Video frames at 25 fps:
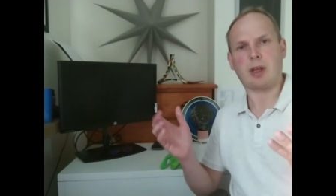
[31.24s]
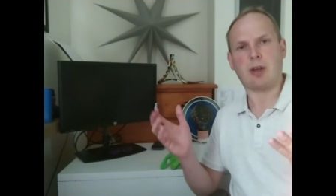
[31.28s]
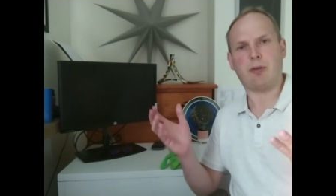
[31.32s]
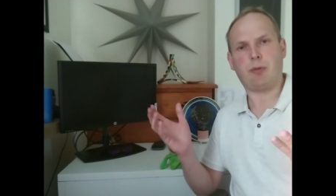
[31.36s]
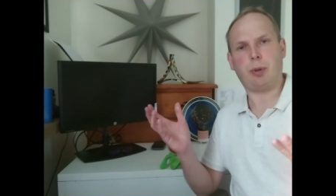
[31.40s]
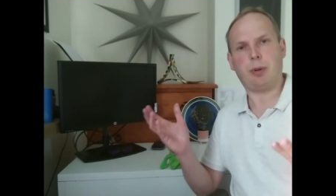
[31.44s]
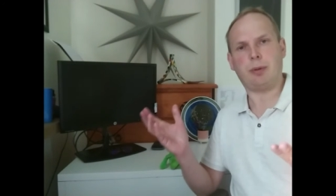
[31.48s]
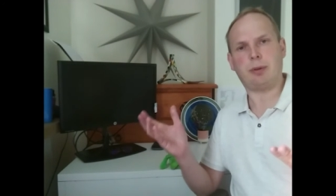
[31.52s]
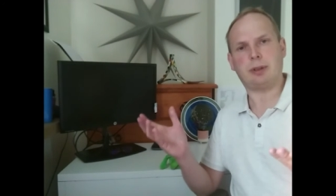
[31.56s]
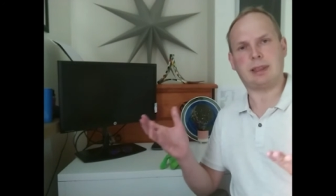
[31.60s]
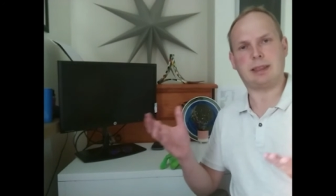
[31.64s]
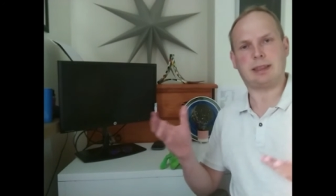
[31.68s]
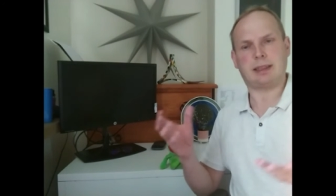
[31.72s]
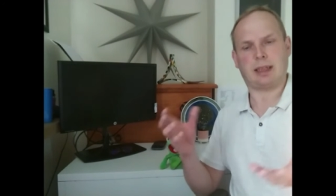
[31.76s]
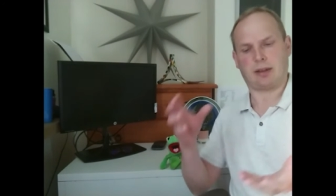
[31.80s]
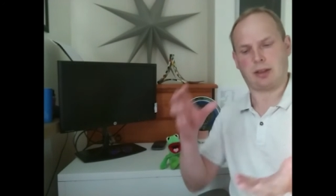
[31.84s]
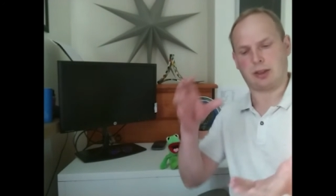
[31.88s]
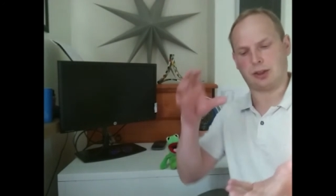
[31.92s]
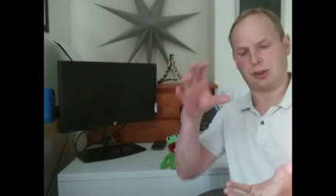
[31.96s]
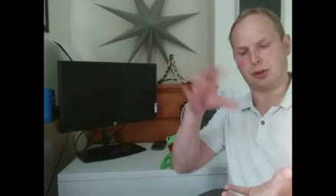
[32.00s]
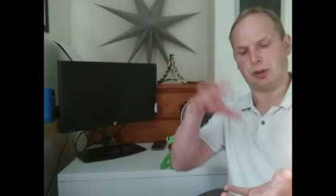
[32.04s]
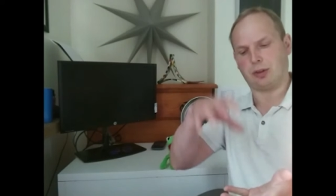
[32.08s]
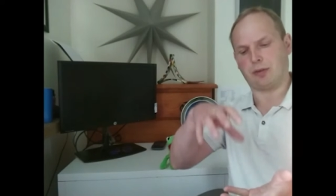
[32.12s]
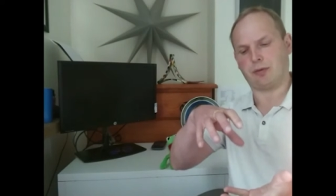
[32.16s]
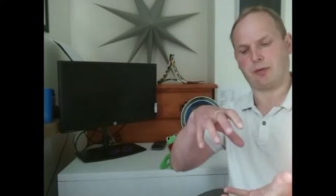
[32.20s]
if we were to take the
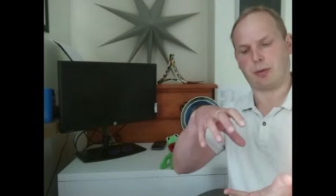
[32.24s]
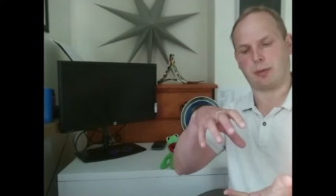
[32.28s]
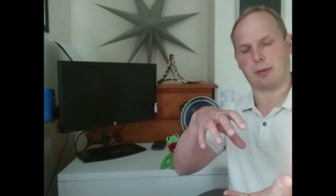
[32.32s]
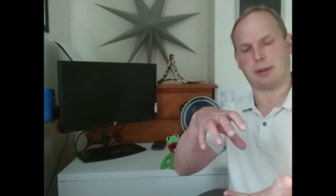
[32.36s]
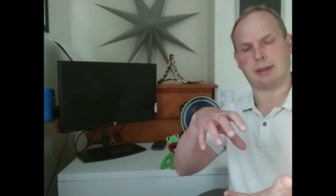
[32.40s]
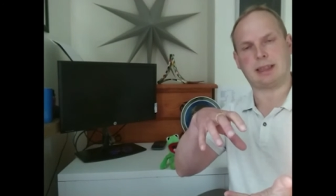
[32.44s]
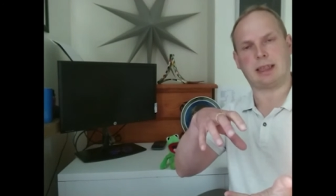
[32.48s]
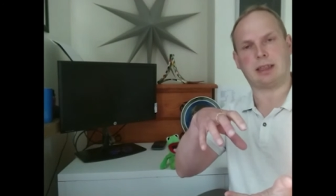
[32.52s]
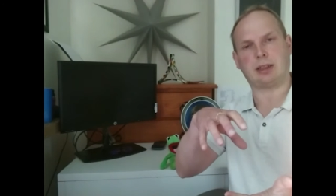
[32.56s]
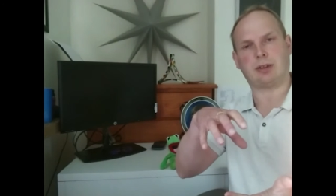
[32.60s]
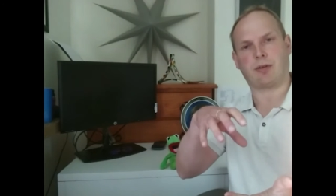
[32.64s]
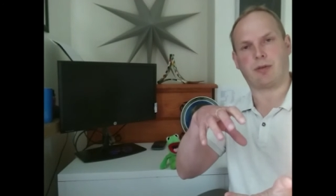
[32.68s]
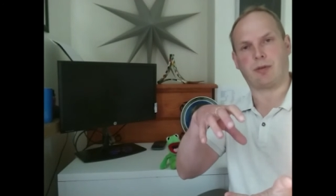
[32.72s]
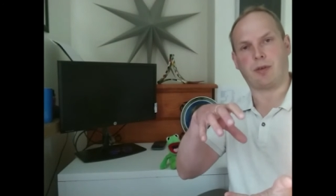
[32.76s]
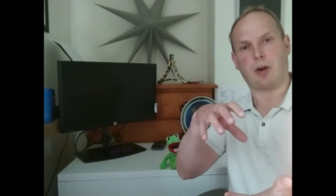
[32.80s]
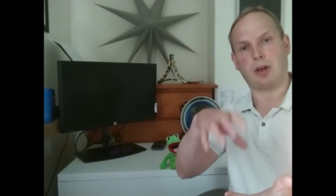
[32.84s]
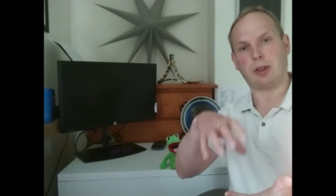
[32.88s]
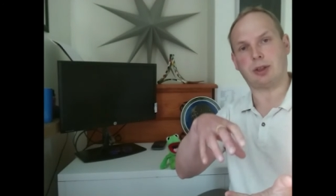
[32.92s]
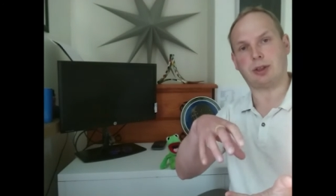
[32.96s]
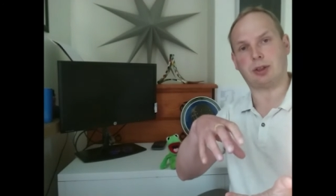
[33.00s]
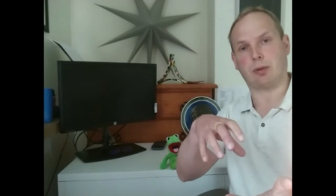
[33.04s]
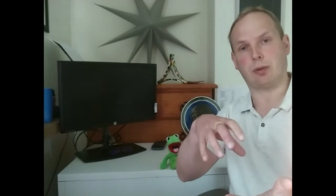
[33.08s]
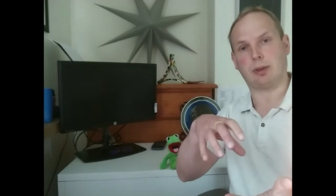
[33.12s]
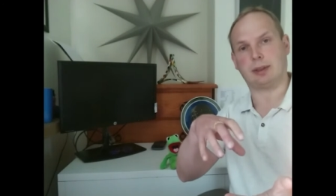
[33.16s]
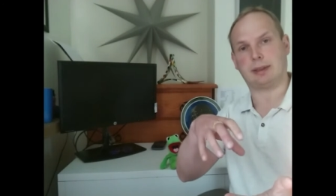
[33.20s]
Sun from the centre of
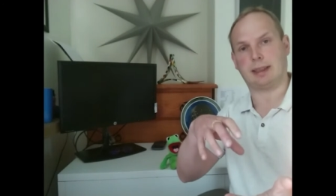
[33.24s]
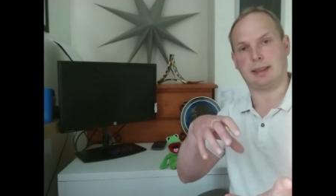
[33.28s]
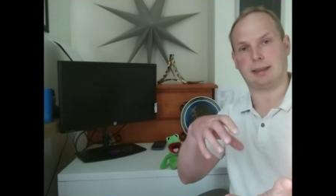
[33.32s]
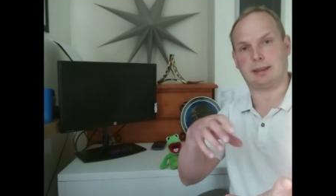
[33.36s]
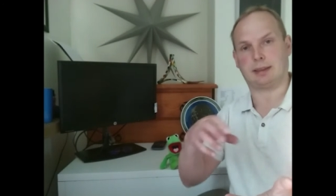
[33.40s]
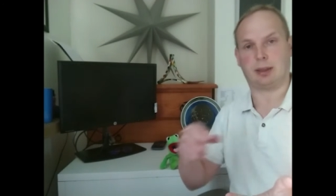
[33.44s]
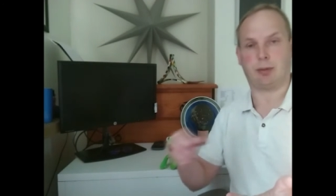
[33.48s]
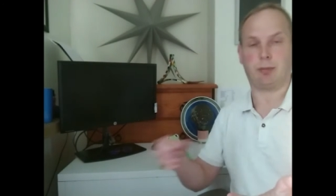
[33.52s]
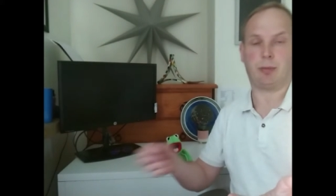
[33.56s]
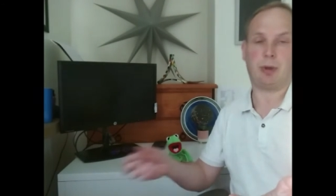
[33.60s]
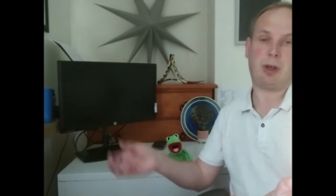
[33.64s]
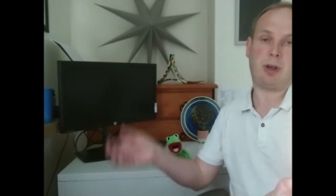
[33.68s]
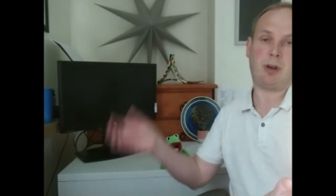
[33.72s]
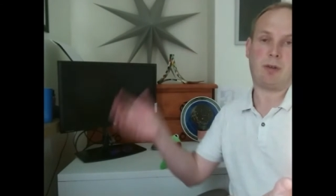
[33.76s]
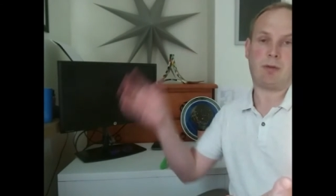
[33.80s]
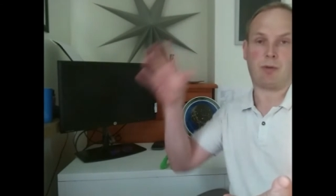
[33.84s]
our solar system,